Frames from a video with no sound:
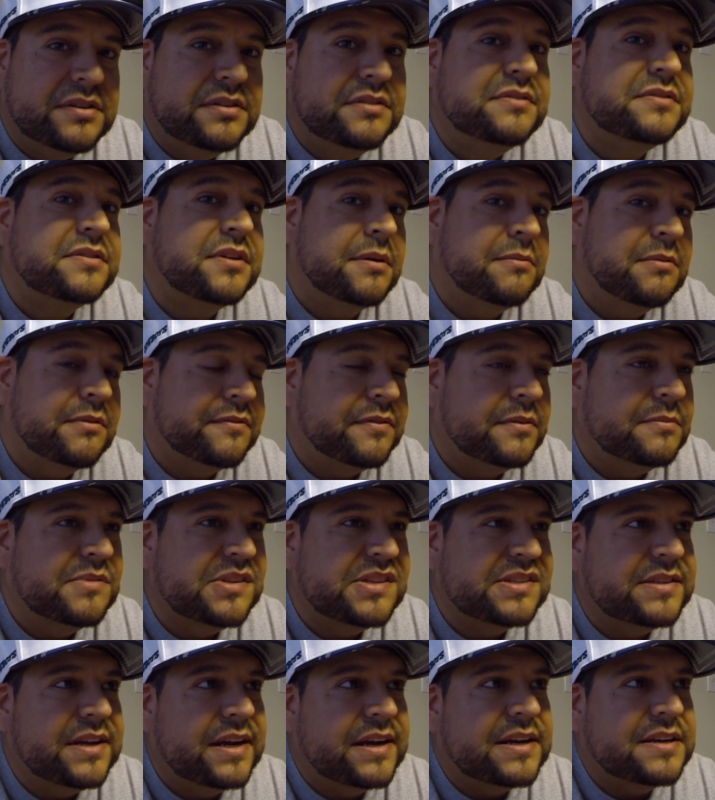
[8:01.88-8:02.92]
news coming from
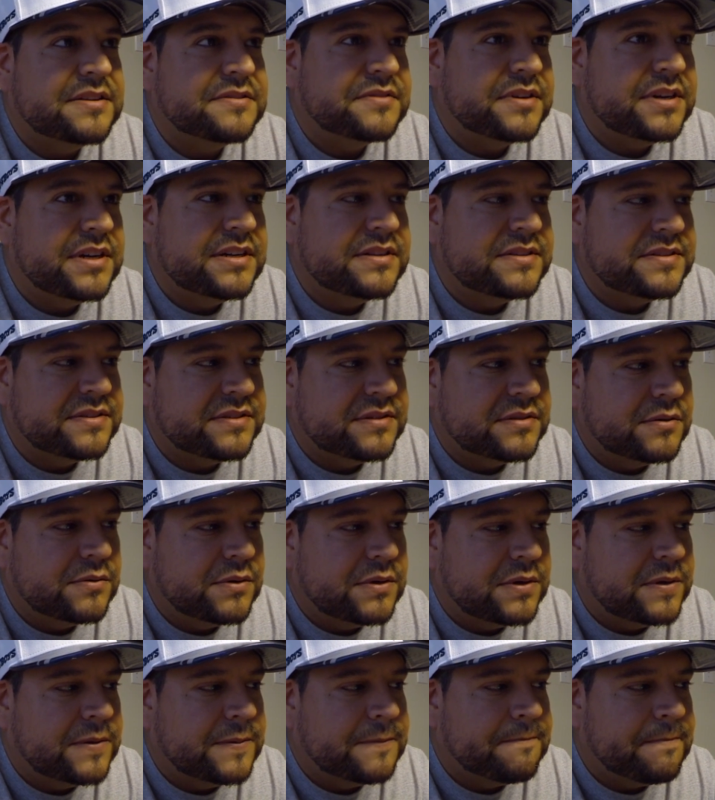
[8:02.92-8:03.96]
these guys, right? So
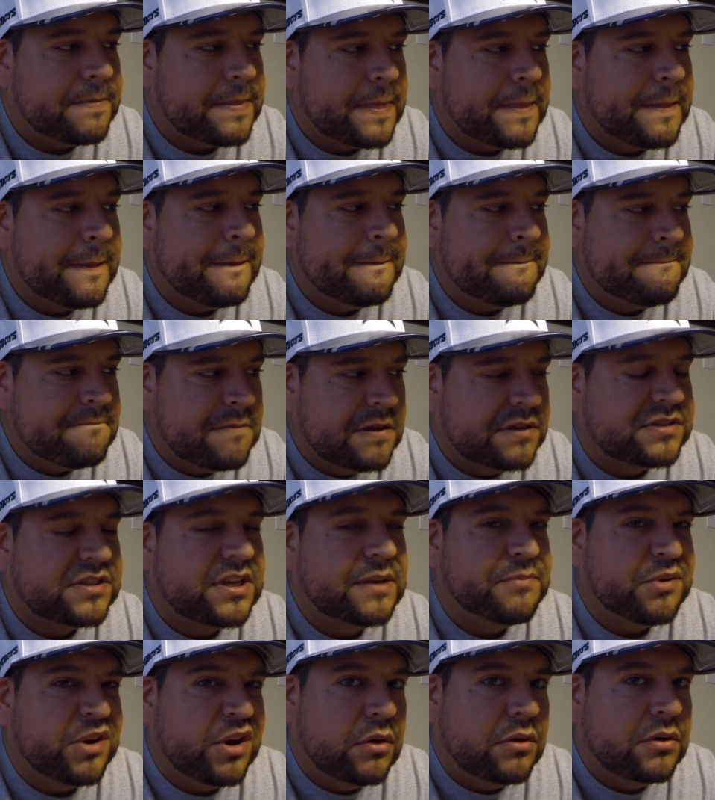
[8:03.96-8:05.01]
um, let's
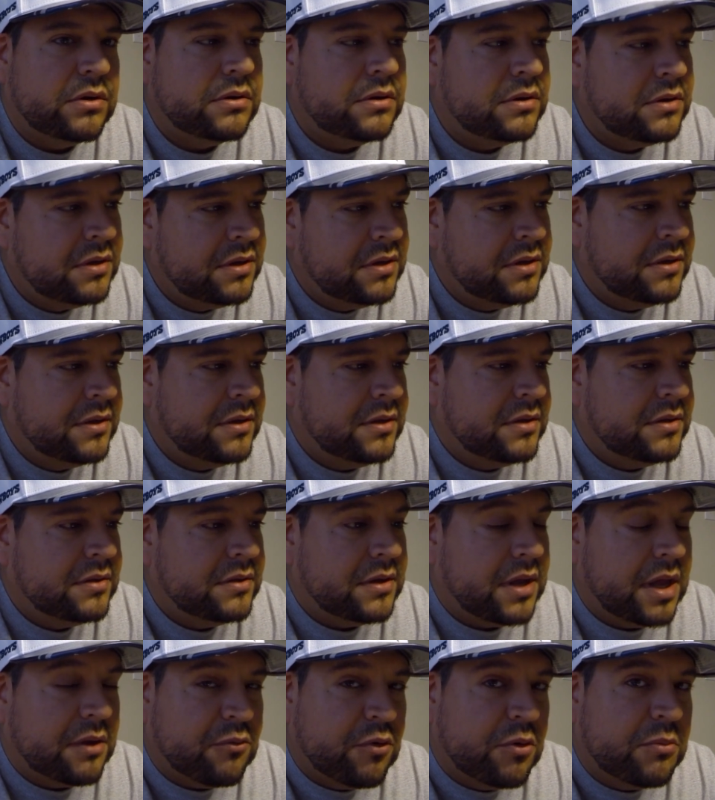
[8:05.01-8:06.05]
keep it going,
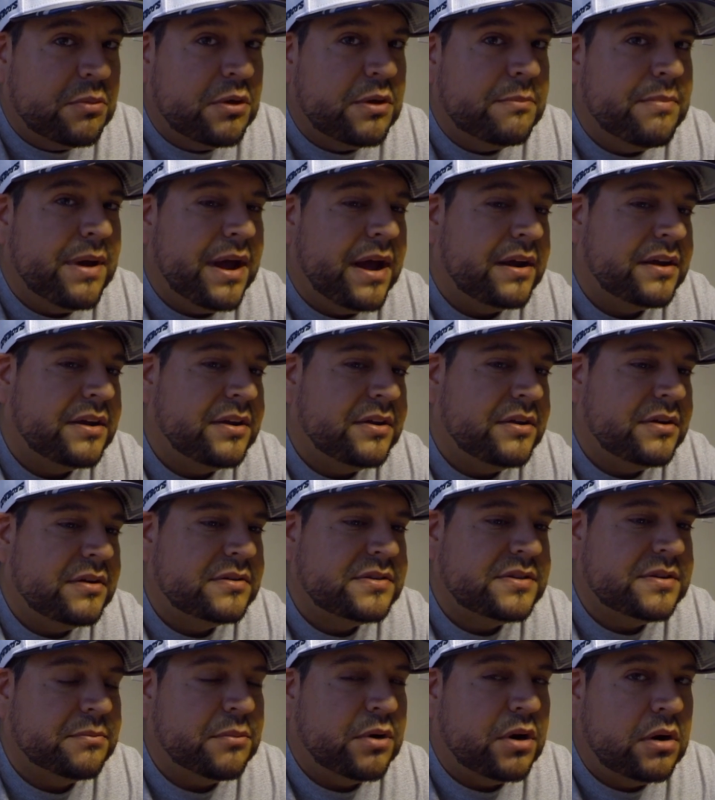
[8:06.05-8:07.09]
and we'll be back here
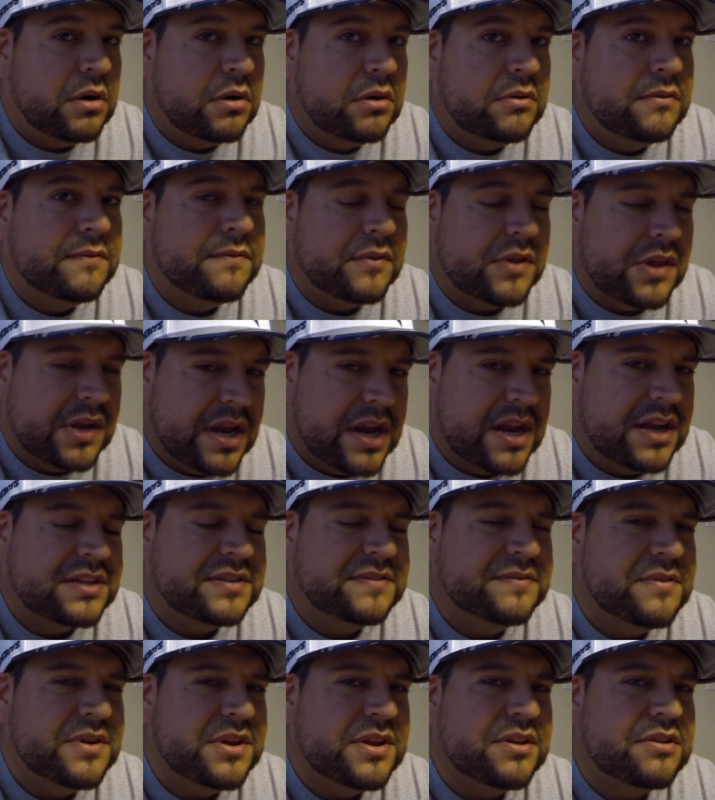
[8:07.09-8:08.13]
tomorrow for the next
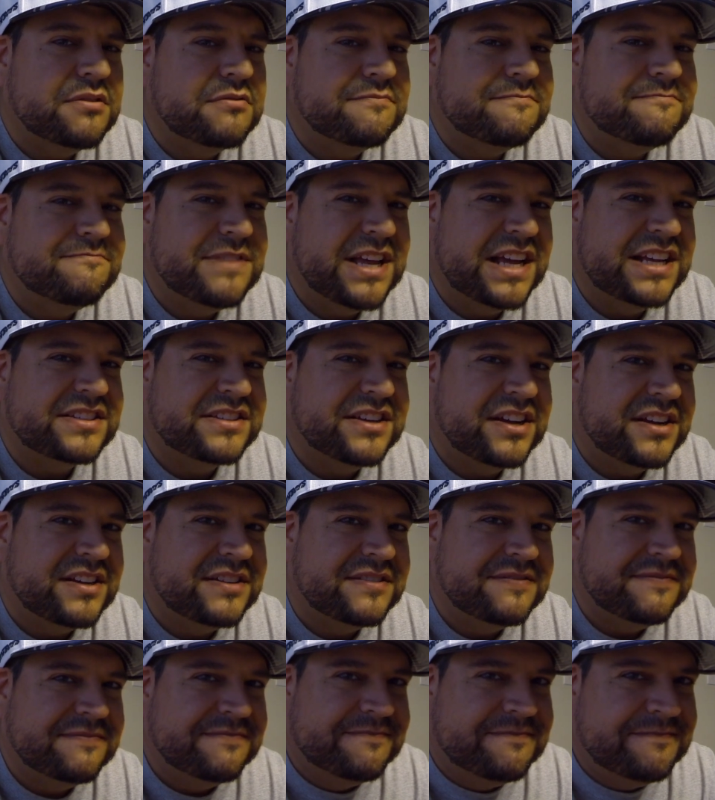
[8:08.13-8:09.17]
video. Thanks,
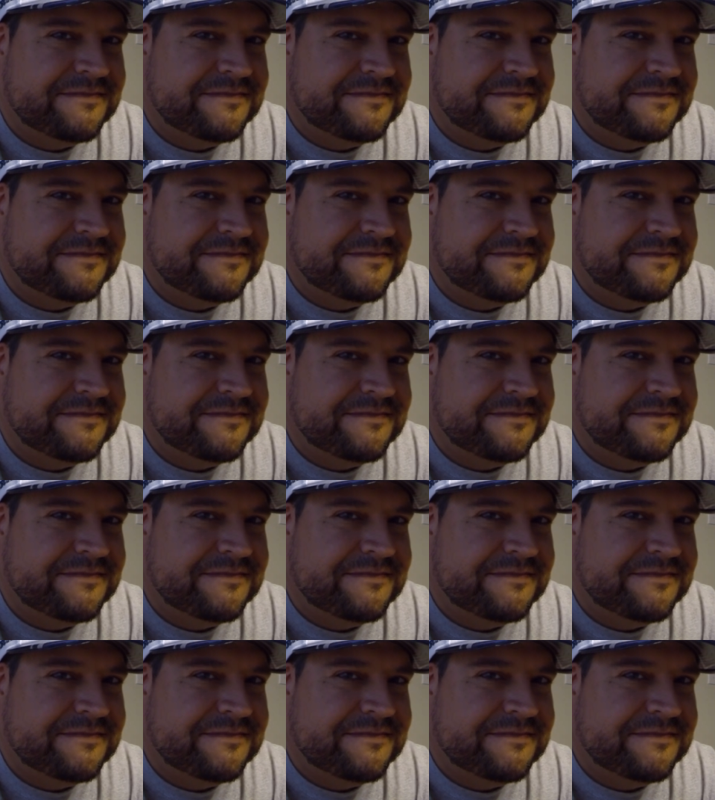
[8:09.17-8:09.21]
guys.